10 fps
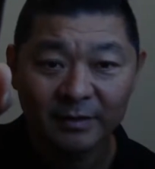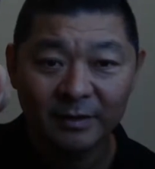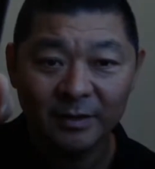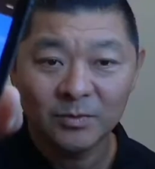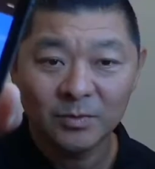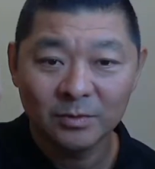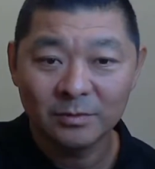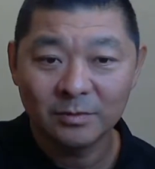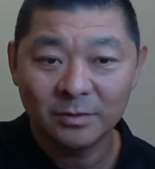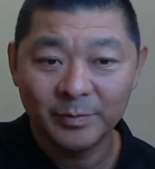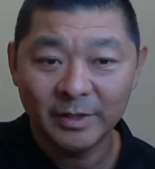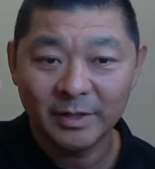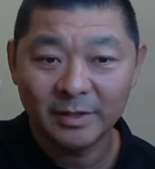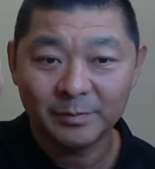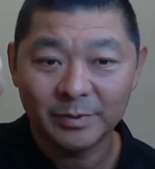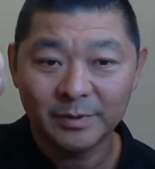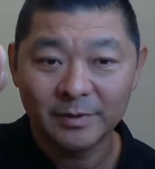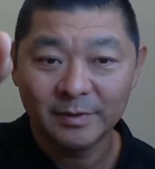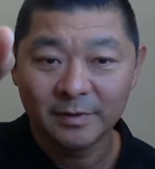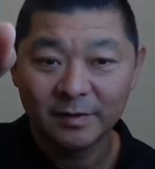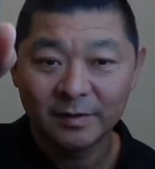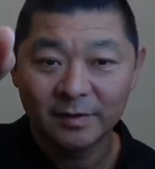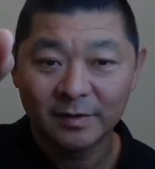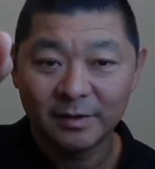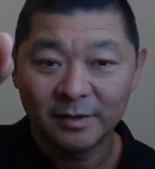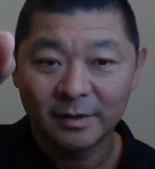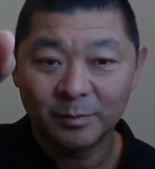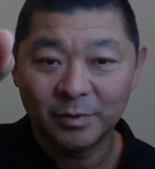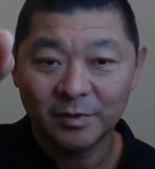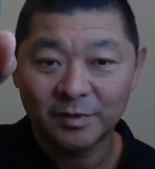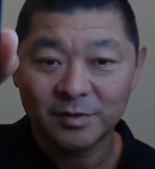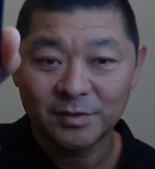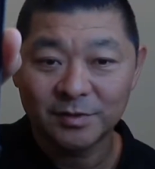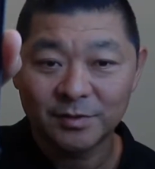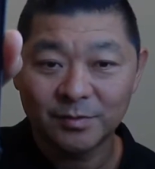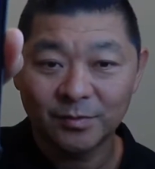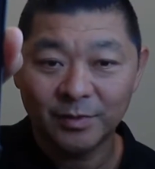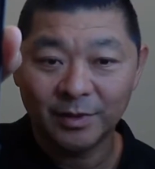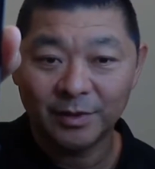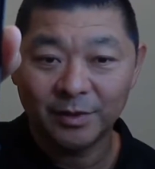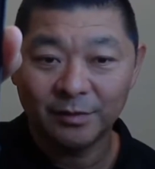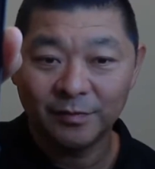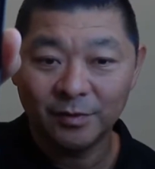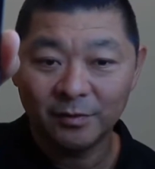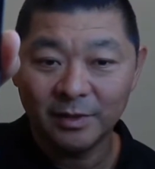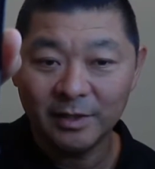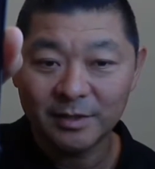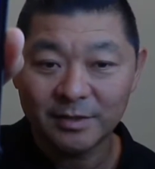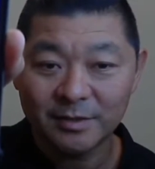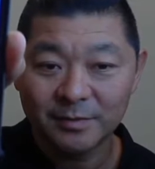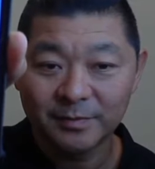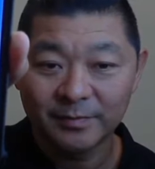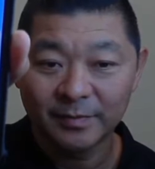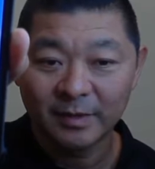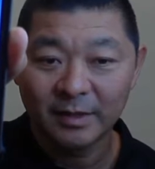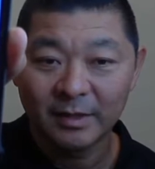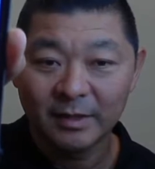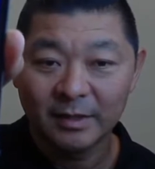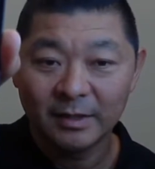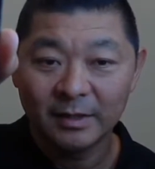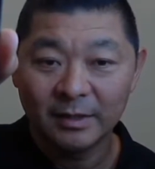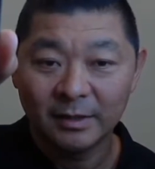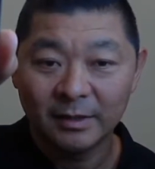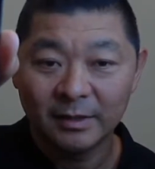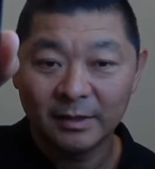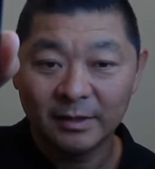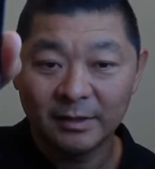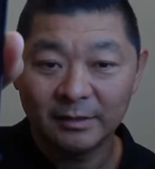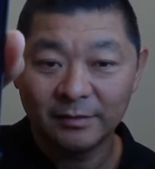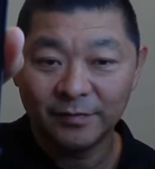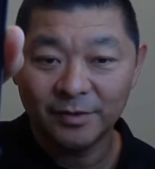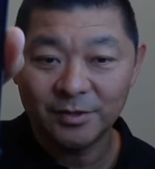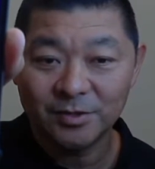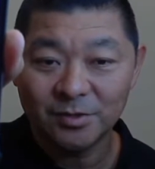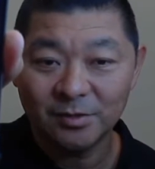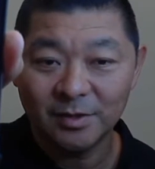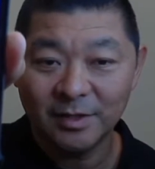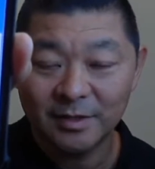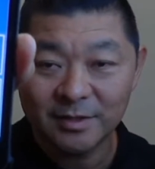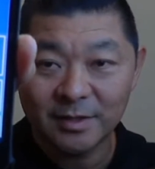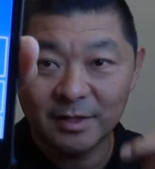it will open up a box with few links. The first two links